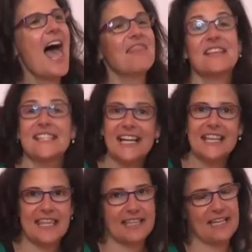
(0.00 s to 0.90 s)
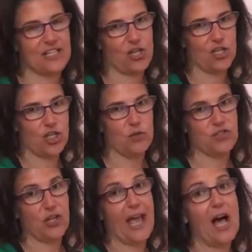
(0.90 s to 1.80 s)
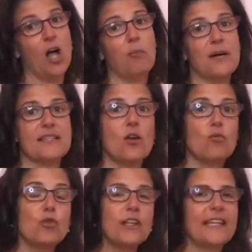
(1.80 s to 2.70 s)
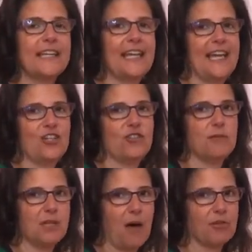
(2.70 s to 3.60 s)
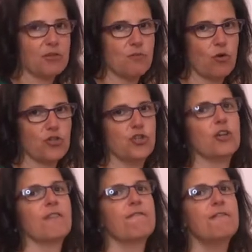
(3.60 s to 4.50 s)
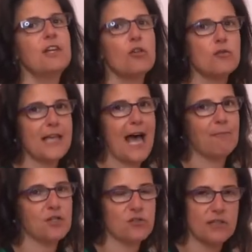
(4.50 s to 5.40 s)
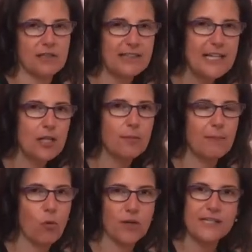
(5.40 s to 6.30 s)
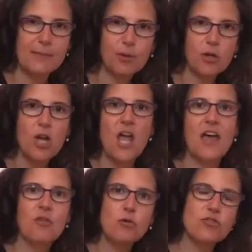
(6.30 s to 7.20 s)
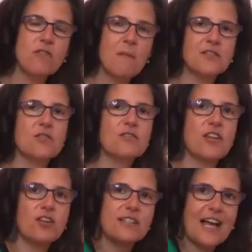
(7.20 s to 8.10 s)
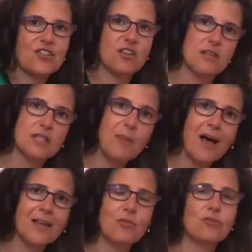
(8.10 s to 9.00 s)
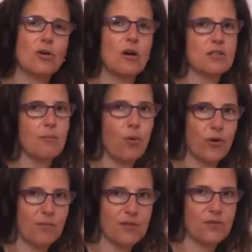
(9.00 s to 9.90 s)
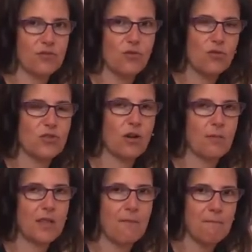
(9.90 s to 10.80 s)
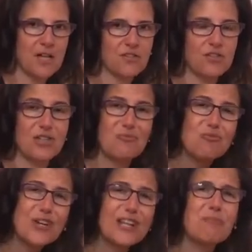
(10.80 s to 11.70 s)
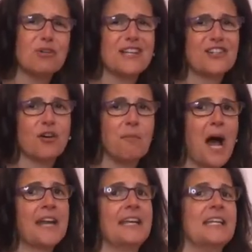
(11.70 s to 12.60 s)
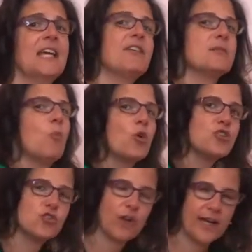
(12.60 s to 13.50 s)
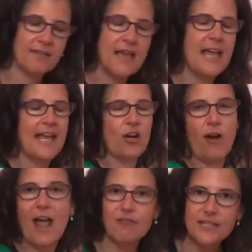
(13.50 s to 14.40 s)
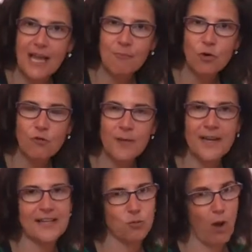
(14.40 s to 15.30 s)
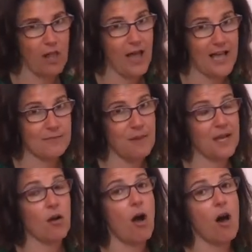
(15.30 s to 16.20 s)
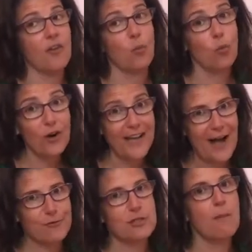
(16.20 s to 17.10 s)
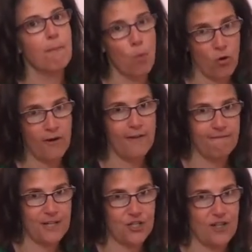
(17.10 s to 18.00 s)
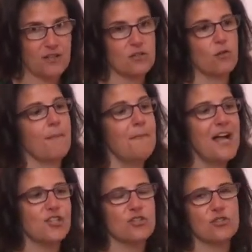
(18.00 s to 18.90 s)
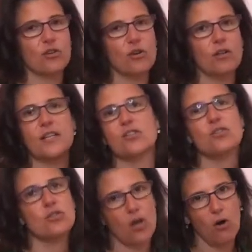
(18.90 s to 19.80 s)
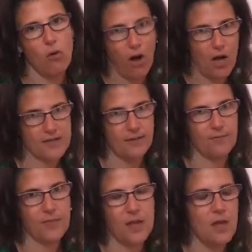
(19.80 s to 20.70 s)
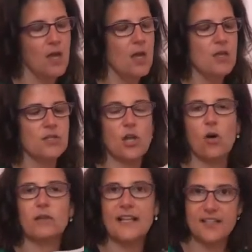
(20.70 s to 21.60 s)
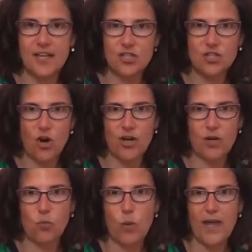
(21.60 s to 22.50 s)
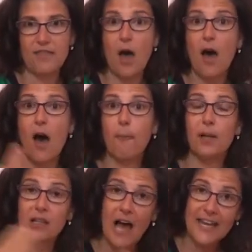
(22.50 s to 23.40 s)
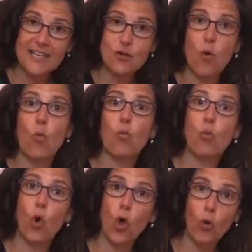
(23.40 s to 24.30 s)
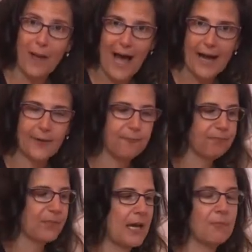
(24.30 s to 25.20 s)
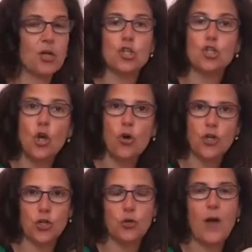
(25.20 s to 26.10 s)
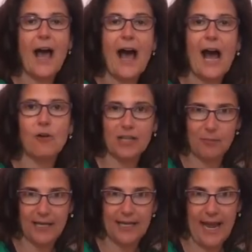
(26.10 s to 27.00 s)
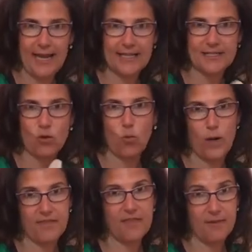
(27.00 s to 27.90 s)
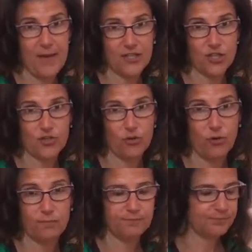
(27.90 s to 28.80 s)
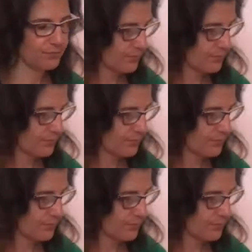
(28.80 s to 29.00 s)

And the second thing that it's gonna do, it's gonna help us really engage the abdominals more. So you're gonna feel those ab muscles a little bit more deeper, and those are the muscles that are attached to the spine. Those are our supporting muscles. So those are gonna be the muscles that really protect our body and give us more strength in our everyday movement, as well as make our other workouts more efficient. So the magic circle is so awesome. So let's get started with a Pilates rollback, and I'm going to show you how it can be enhanced with the magic circle.